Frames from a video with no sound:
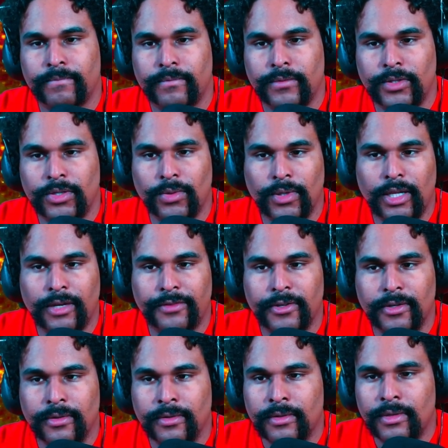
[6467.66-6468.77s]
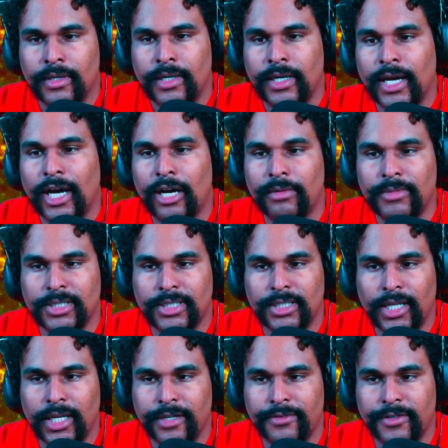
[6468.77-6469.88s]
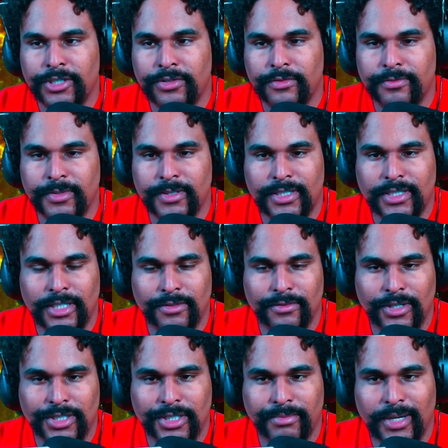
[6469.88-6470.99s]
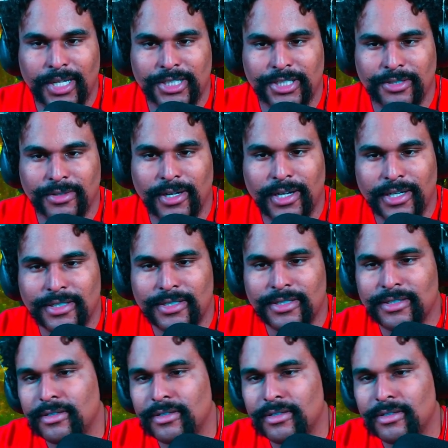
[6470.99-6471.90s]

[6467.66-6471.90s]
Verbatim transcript: You're 11. How much life could you have been seen rushing past your eyes?